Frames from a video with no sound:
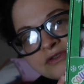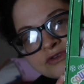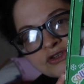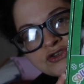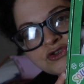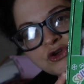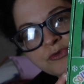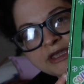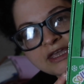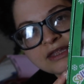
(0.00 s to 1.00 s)
There's a
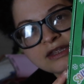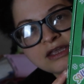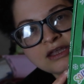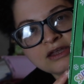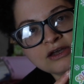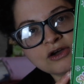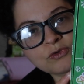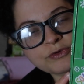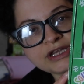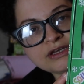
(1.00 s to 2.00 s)
snowman, a
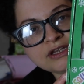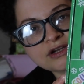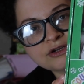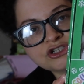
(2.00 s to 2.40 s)
reindeer,